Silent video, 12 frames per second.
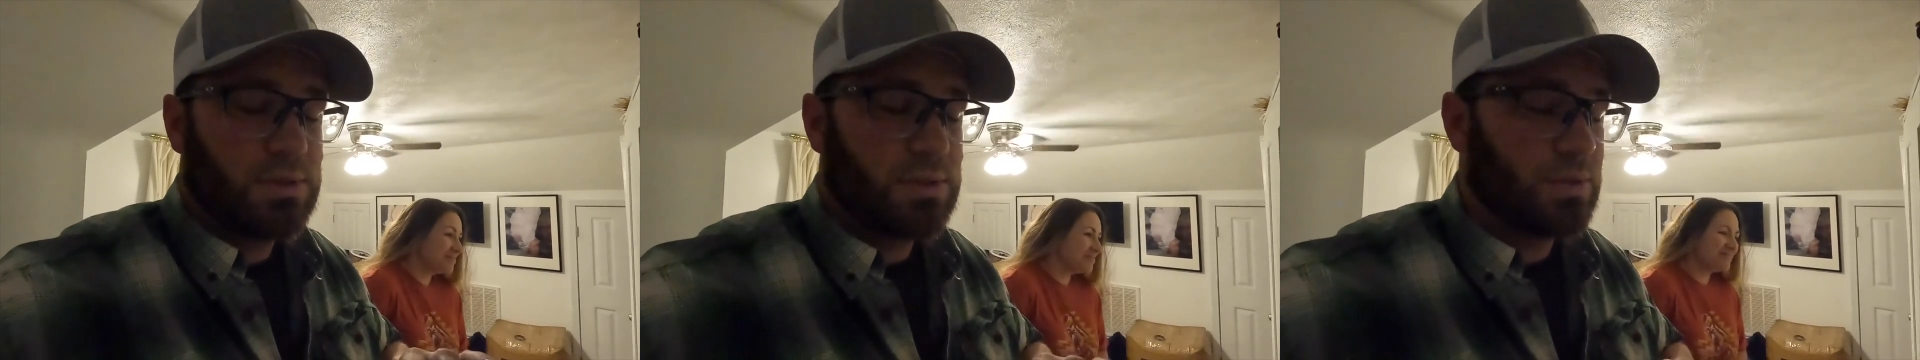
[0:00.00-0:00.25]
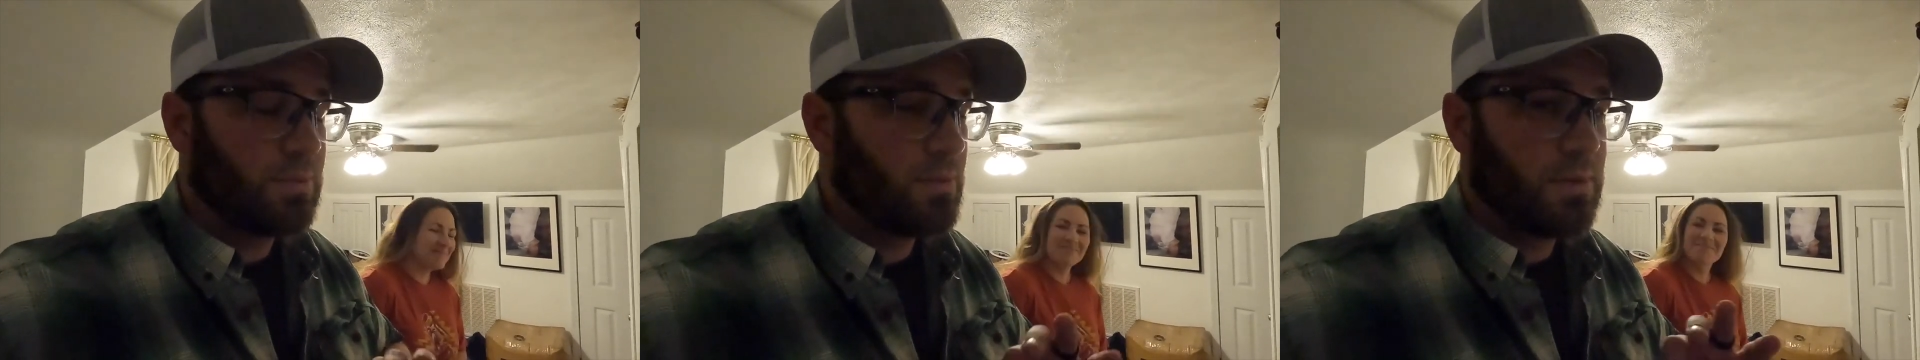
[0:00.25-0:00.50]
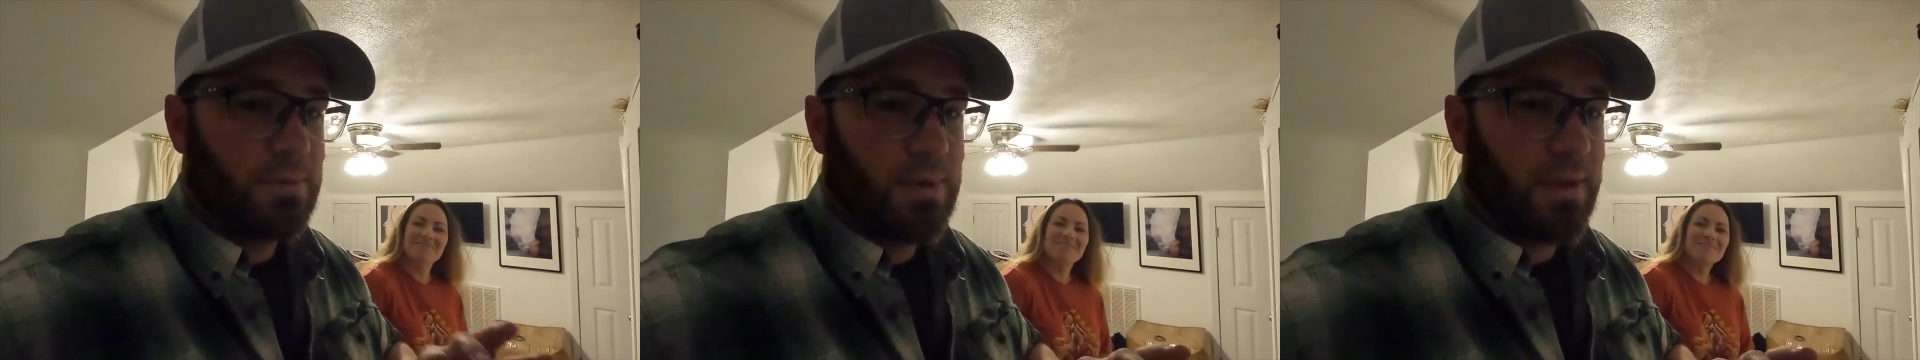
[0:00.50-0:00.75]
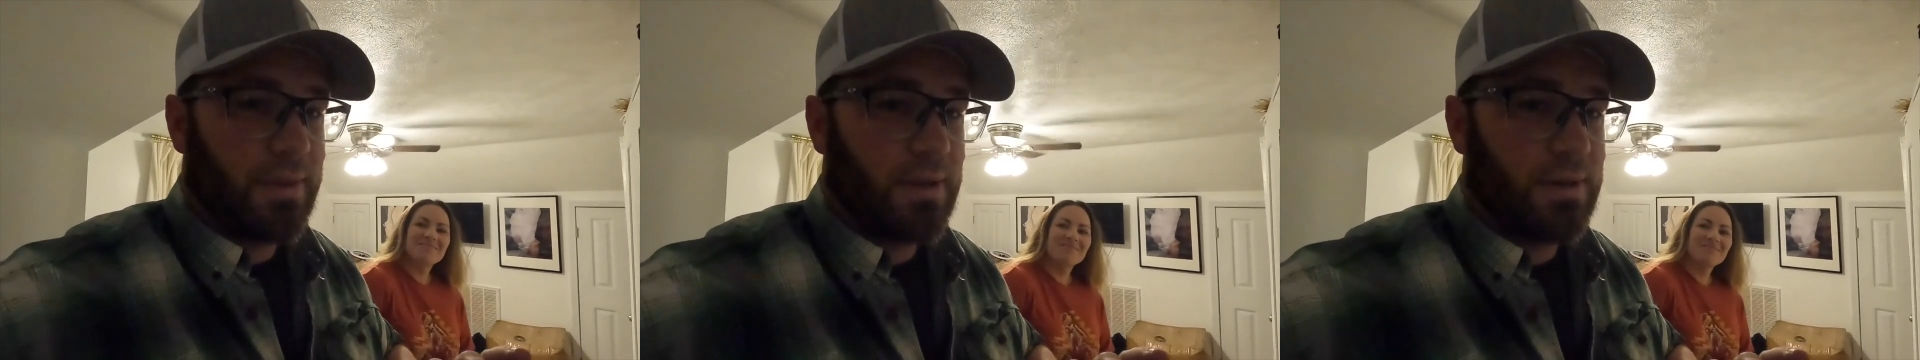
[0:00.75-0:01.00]
to worry
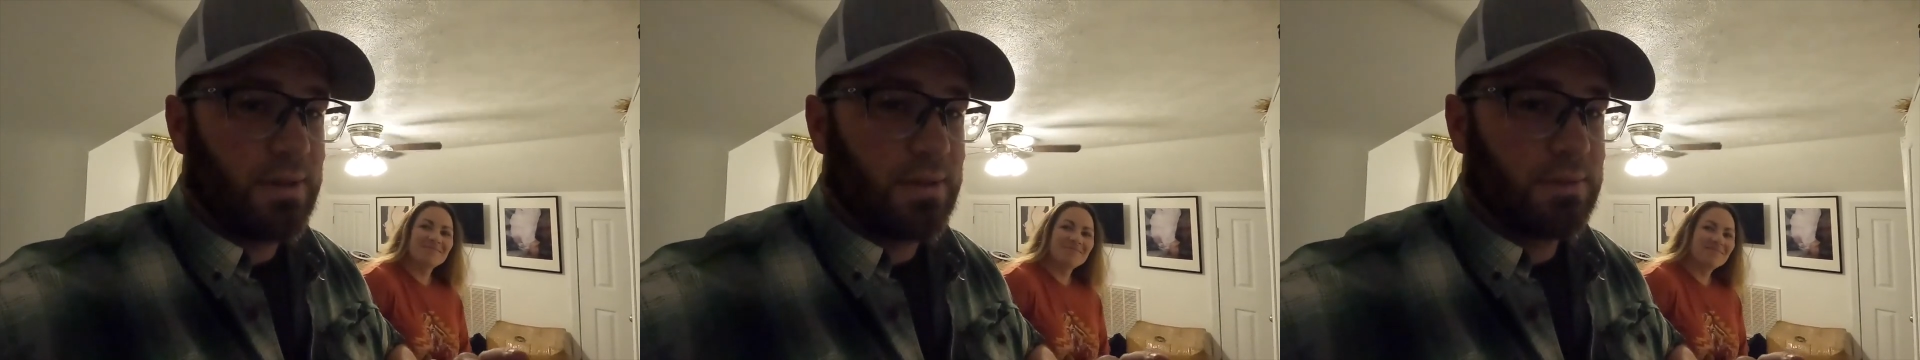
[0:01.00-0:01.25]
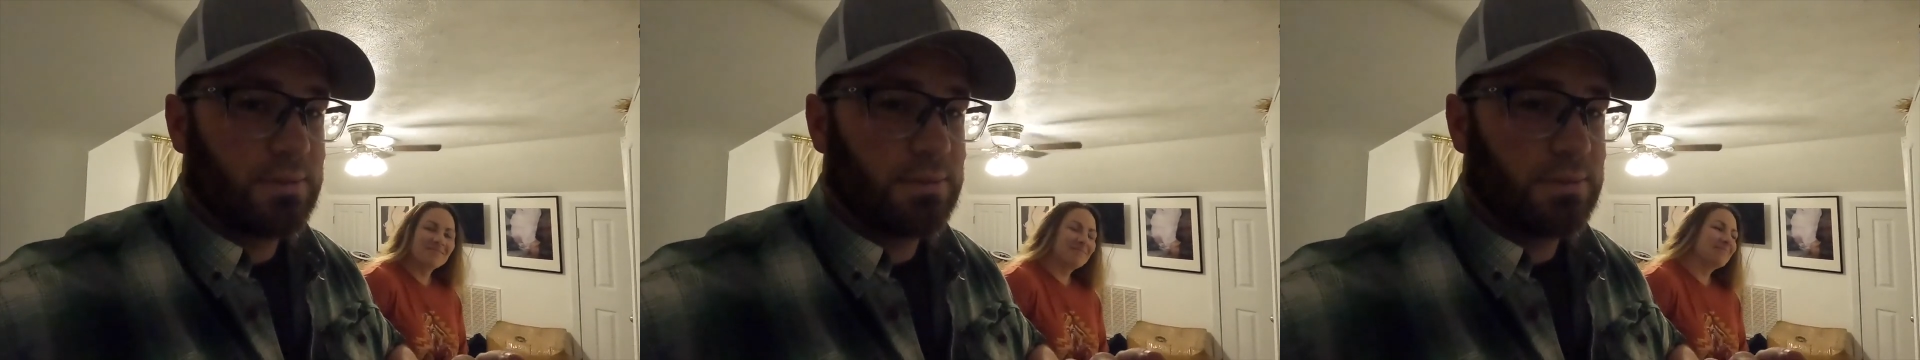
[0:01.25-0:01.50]
about that now.